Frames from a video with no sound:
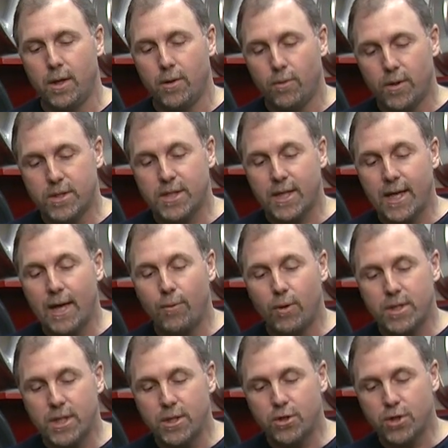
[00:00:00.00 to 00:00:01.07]
Once again,
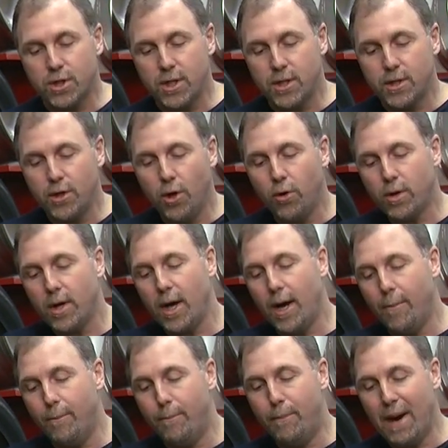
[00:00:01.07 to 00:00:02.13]
what's interesting to note
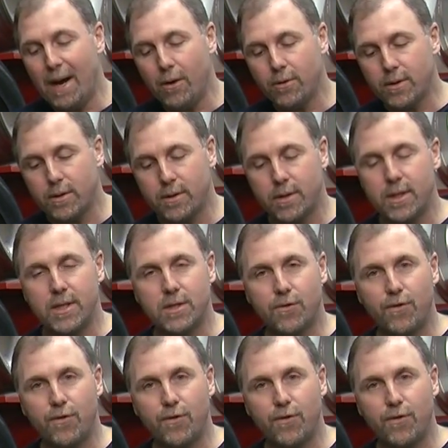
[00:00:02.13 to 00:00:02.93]
about these